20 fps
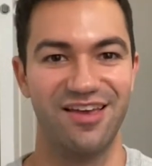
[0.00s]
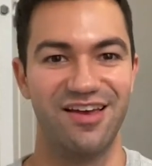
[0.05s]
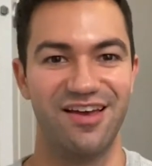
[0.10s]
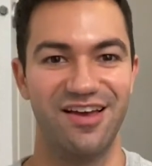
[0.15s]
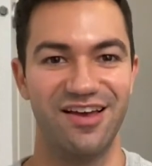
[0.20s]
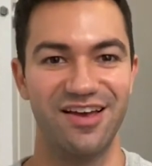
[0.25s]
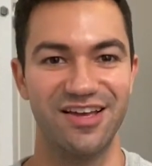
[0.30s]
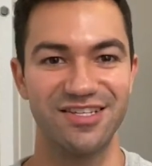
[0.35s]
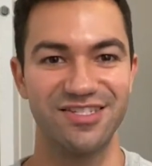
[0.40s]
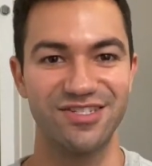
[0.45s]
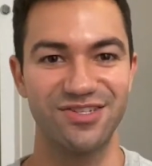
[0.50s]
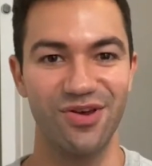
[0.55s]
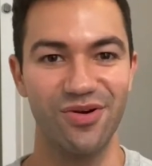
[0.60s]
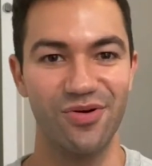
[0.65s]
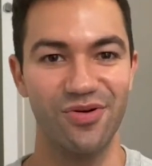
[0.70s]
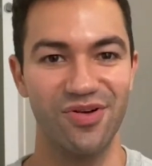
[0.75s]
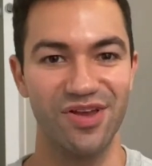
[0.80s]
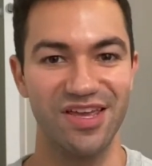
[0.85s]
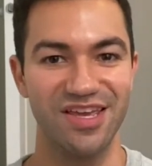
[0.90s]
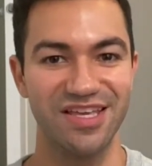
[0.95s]

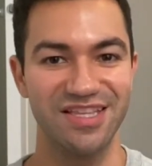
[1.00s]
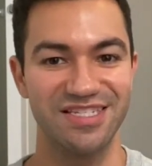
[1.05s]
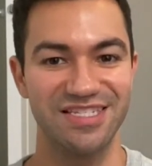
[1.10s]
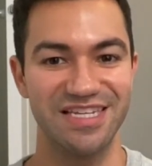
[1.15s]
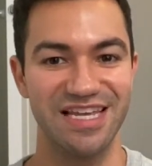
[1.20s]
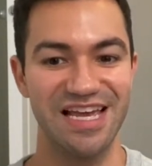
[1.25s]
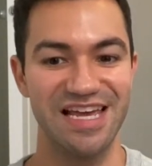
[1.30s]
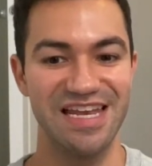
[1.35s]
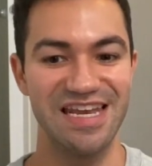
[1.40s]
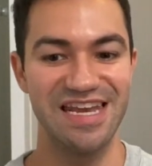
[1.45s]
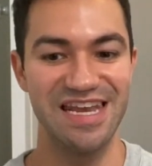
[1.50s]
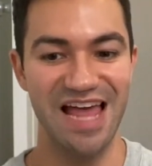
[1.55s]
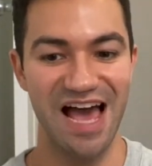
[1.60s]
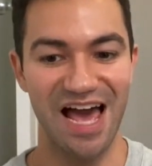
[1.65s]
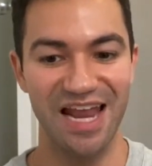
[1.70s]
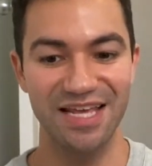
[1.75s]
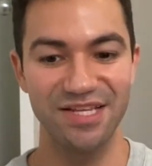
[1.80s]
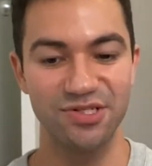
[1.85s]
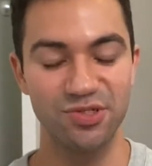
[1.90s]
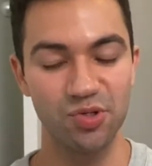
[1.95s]
So it's
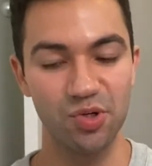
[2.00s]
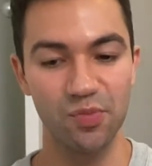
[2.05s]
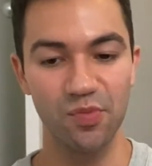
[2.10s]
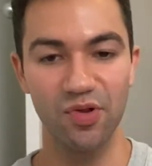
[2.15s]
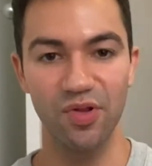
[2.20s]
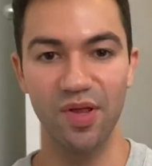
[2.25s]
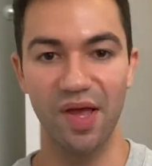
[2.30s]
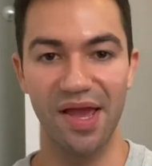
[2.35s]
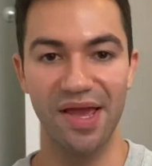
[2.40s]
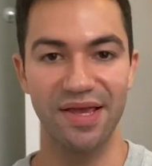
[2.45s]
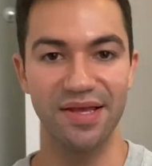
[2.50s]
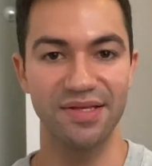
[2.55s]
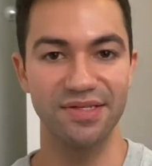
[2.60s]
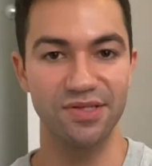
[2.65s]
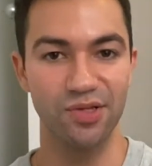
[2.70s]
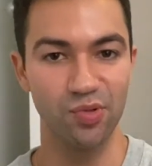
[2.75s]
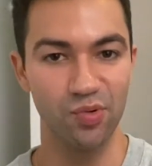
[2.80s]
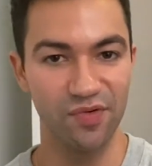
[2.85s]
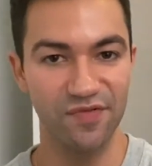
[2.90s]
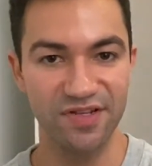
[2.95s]
not as durable as
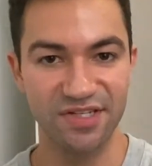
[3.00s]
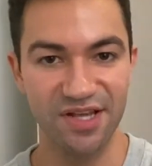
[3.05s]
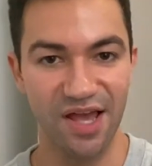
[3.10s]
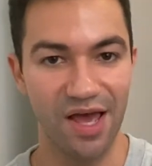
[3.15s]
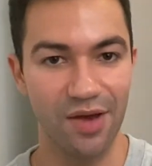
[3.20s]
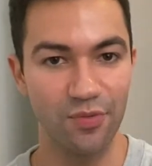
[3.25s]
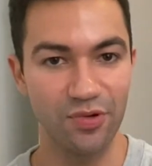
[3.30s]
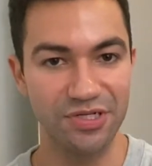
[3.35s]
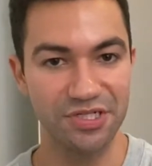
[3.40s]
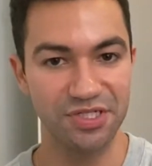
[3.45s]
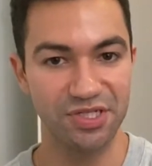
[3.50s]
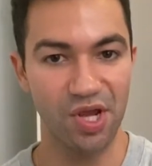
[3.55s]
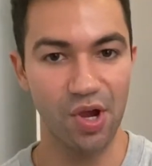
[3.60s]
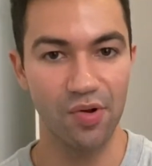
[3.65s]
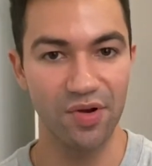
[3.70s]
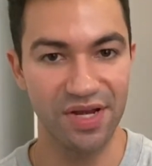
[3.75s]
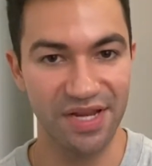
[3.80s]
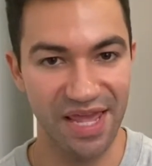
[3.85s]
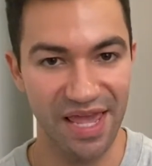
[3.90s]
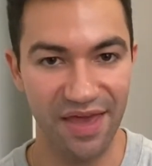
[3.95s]
Louis Vuitton, which is
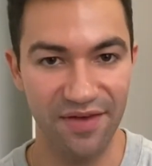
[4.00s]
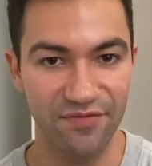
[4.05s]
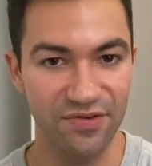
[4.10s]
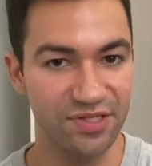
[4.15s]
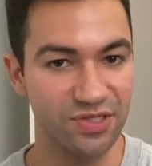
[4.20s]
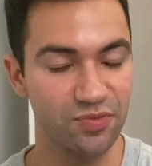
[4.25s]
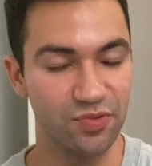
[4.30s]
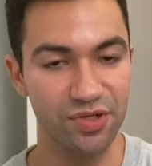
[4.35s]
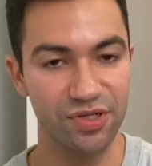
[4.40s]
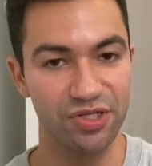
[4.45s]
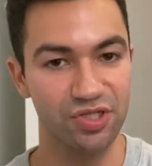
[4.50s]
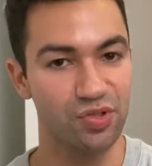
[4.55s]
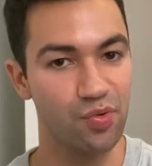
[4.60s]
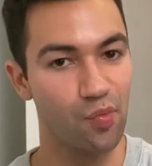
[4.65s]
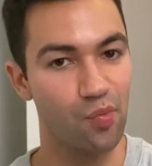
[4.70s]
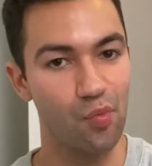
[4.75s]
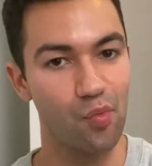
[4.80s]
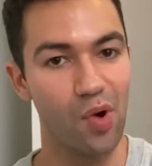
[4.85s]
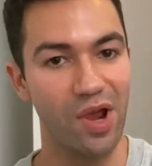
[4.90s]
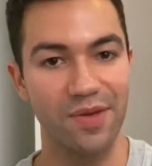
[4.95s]
coated canvas where you can just
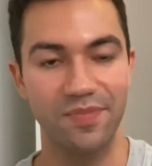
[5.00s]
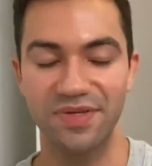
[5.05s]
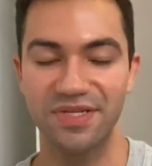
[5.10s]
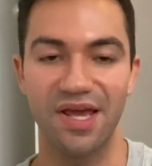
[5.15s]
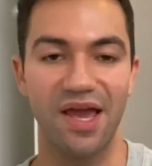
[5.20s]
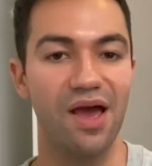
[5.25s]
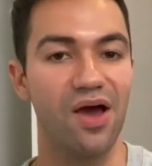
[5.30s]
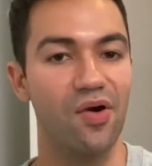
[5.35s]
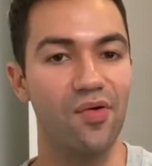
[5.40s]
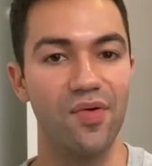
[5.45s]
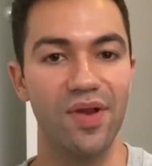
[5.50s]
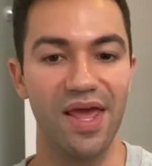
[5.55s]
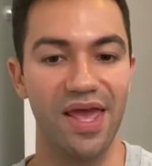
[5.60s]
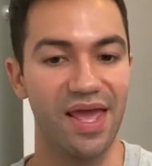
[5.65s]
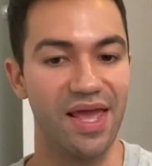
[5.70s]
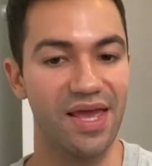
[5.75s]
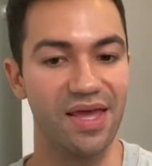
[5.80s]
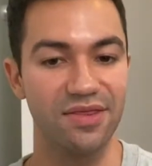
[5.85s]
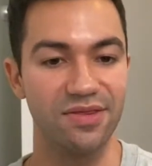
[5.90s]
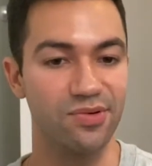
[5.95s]
wipe down,
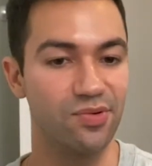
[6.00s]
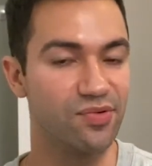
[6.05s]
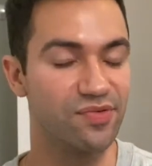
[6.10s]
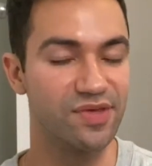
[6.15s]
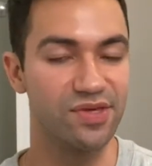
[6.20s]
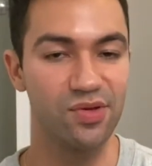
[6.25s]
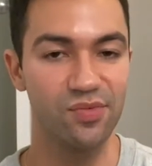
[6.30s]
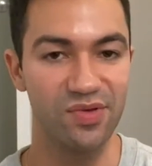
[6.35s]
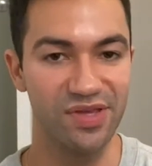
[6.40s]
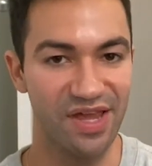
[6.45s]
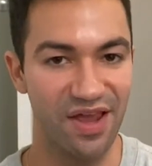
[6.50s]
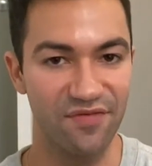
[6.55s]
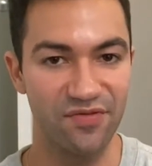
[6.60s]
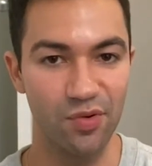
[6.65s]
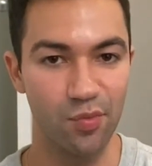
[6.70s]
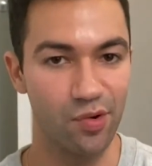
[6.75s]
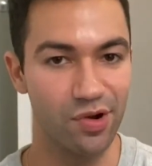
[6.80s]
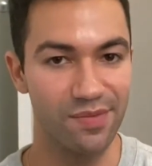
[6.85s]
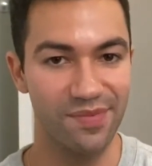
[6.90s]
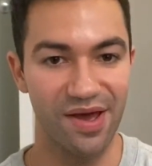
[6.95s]
and the only thing you really have to
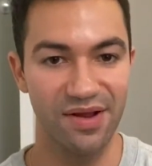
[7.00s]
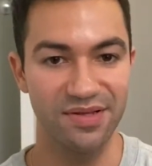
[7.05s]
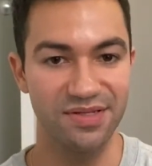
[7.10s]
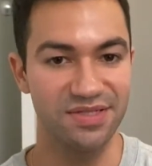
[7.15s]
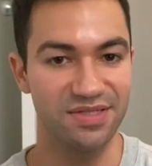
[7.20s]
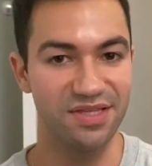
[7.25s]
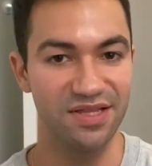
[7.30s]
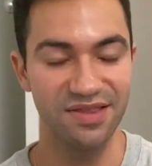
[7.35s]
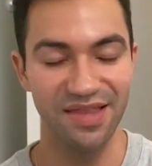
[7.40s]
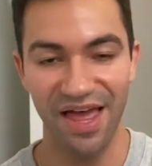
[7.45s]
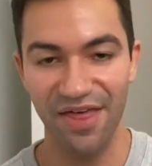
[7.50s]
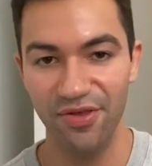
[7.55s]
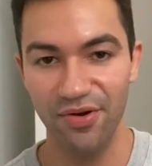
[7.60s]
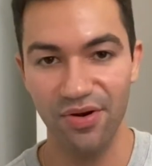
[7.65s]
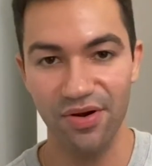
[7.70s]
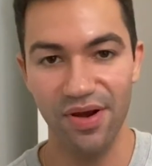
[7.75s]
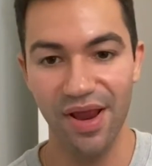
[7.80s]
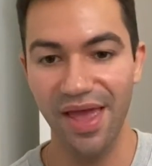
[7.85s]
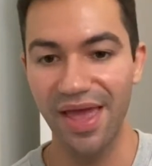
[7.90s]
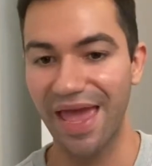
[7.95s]
worry about is the
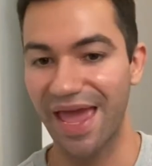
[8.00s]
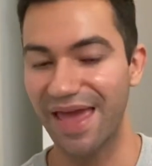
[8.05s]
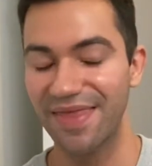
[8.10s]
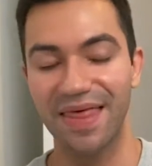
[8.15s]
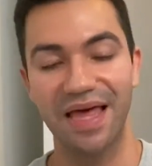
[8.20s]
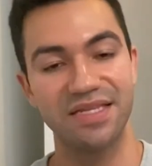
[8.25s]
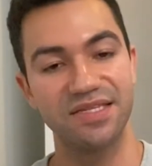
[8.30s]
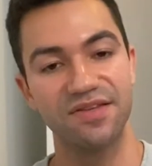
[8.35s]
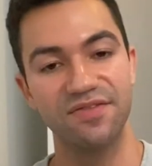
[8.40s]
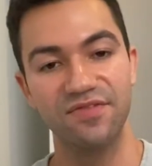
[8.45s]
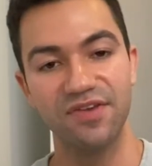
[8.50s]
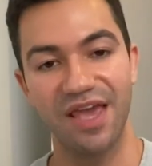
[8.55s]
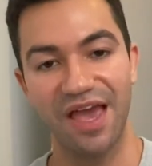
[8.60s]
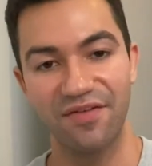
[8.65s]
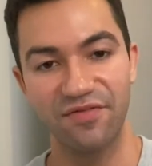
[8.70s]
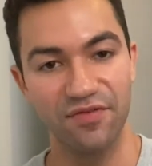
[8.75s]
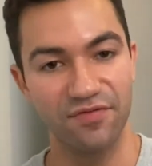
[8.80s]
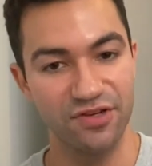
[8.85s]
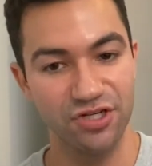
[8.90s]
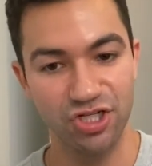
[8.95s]
leather, and that's if you have
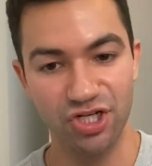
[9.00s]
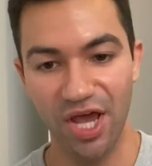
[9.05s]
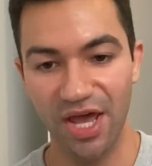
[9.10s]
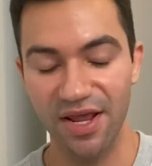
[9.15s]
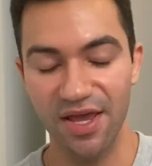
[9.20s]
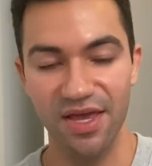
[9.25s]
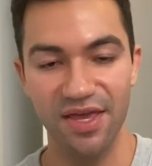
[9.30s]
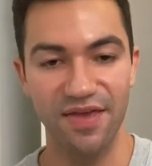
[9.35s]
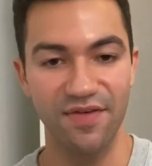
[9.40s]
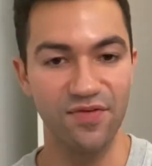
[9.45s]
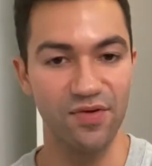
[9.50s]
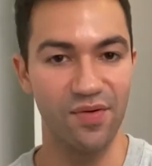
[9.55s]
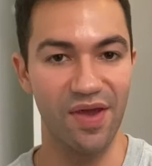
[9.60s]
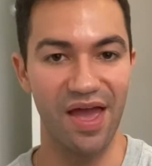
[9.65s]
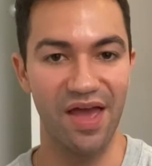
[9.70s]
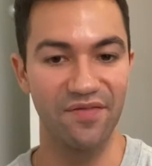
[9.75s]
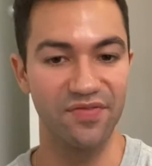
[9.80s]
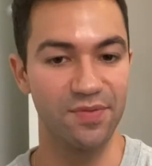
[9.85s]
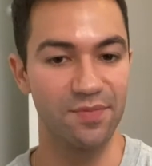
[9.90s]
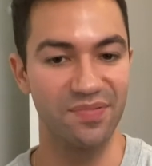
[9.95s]
a vachetta. If you
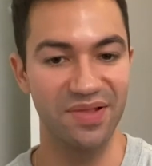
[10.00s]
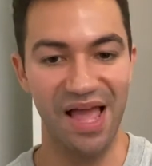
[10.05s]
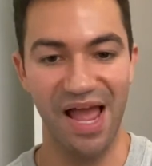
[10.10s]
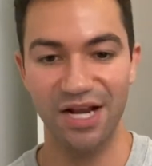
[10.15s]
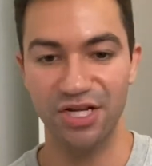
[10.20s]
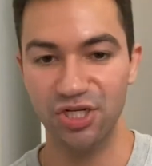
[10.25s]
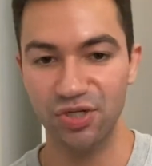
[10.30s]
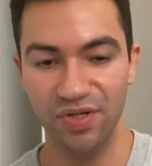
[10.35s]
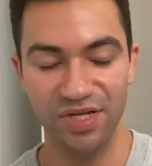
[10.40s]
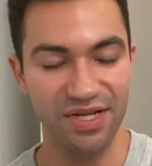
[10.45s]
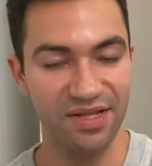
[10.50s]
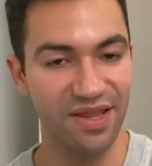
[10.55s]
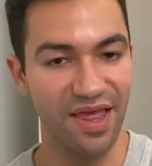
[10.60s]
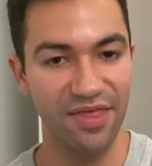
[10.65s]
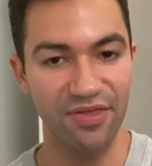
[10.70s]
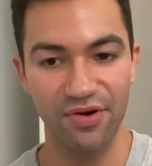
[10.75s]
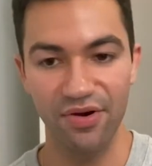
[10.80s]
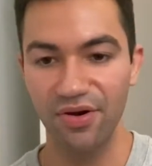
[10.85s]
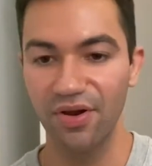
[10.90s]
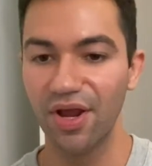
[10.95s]
have the black treated
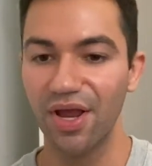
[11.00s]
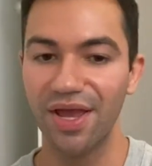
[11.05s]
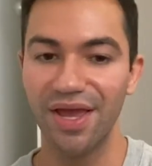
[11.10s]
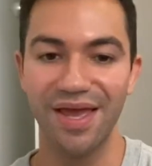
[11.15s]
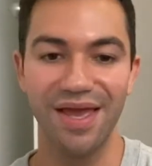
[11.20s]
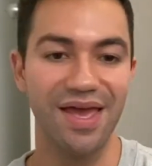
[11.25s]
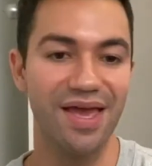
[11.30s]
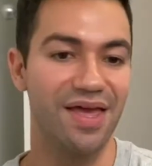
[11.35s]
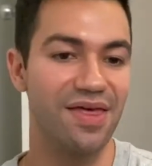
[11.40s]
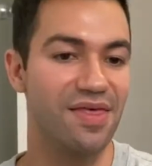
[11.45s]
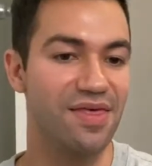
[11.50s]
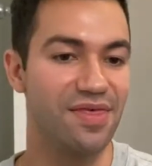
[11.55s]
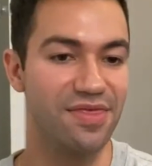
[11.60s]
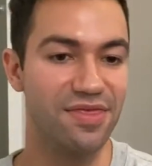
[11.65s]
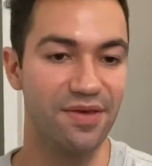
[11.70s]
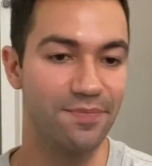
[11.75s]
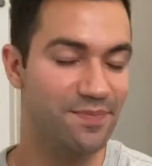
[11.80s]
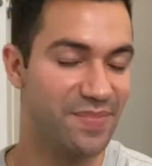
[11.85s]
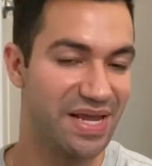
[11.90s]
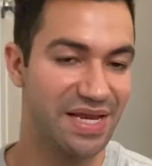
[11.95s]
leather, the
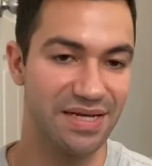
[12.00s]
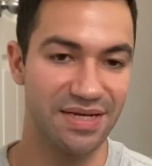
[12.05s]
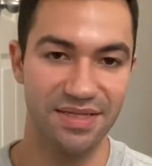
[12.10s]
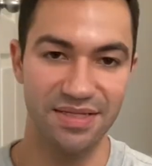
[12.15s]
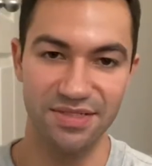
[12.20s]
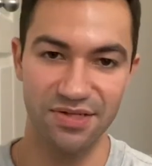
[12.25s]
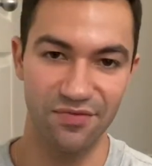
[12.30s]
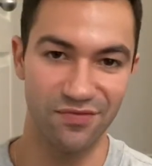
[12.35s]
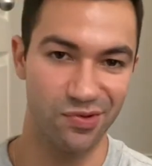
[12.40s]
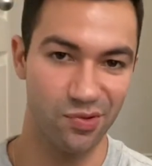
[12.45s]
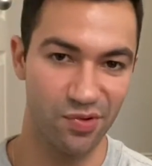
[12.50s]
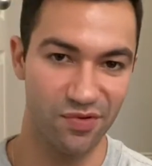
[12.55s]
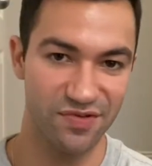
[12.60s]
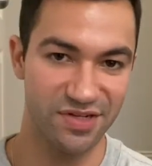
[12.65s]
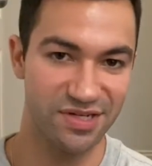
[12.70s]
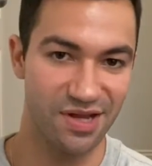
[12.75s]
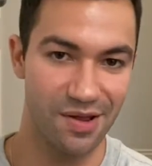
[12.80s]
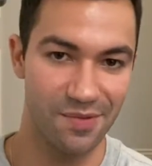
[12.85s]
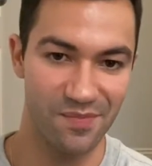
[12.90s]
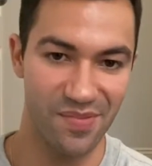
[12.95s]
maintenance of a Louis
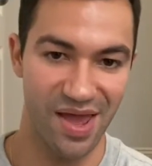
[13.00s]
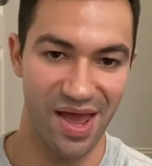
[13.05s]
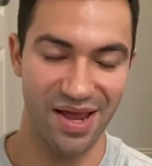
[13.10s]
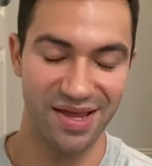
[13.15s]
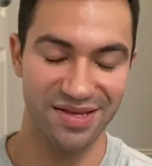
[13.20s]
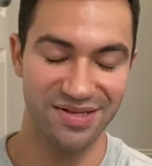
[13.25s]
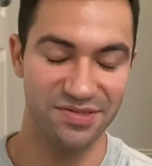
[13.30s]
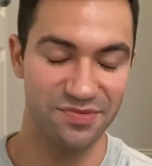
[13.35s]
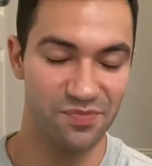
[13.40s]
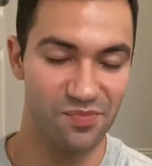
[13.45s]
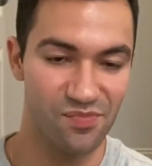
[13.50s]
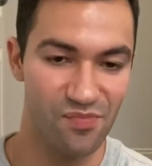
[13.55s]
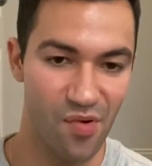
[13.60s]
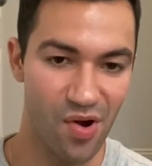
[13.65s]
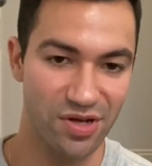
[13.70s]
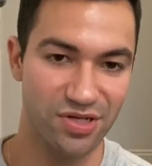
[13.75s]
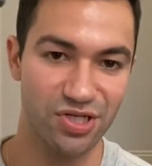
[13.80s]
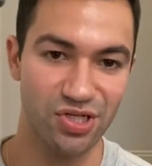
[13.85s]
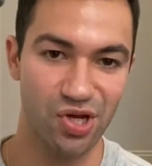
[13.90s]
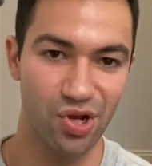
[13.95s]
Vuitton bag is
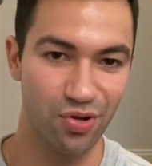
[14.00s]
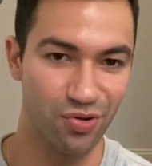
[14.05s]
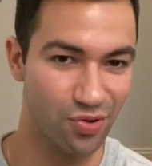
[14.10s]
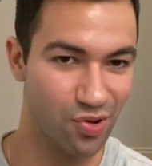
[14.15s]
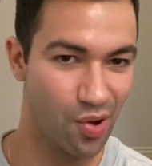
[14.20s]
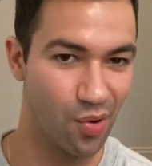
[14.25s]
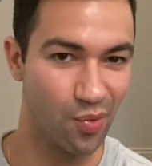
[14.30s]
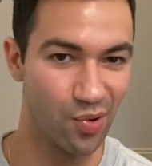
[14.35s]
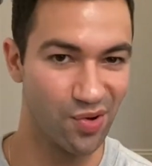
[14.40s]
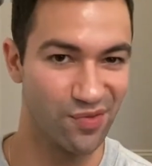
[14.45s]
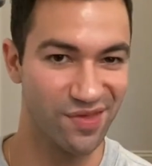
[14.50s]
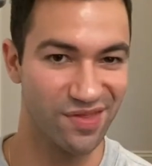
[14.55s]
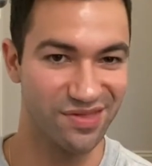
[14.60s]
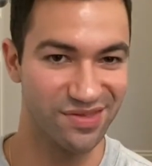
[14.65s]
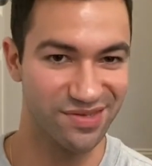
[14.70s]
much lower than these